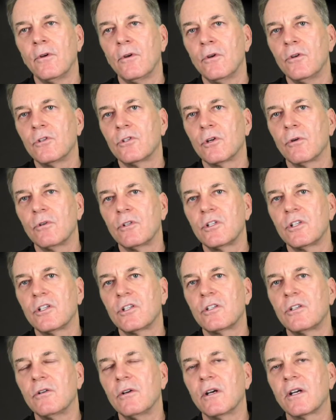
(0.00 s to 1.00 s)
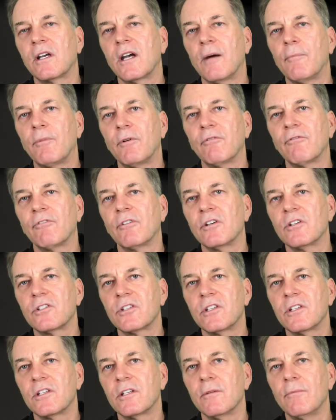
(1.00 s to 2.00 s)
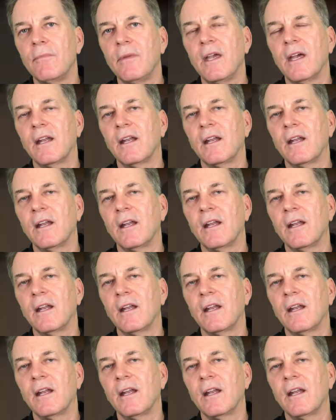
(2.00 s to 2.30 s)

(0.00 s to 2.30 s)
So we'll just do a couple verses of Man